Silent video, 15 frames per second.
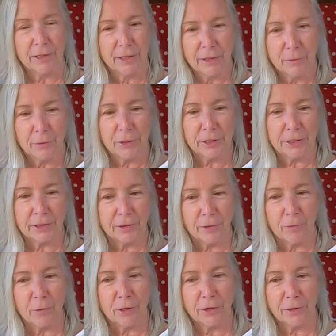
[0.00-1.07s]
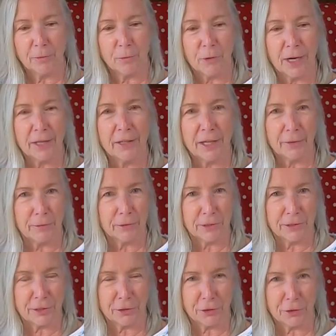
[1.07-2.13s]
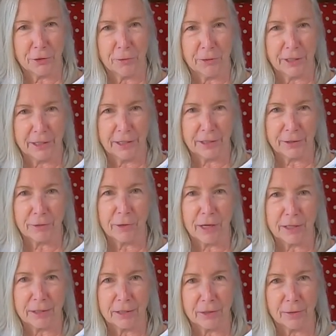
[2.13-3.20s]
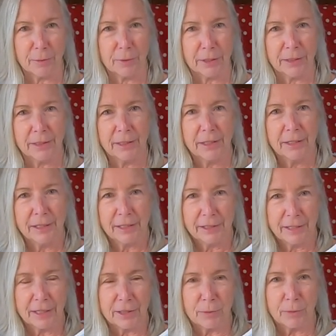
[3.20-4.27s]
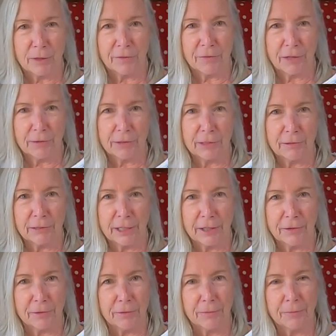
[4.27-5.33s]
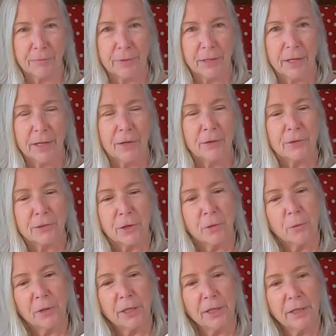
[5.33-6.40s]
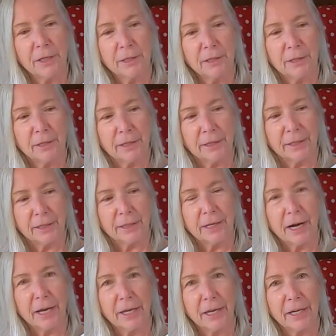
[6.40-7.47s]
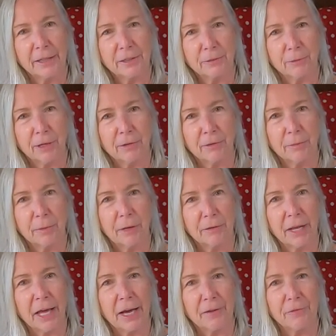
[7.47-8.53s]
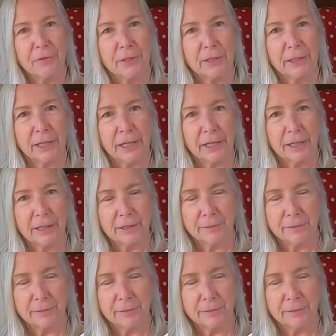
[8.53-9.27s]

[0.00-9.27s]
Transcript: We didn't know why they were in such a hurry to get across there, but that's what I found out later. So we kayaked around about half of the lake,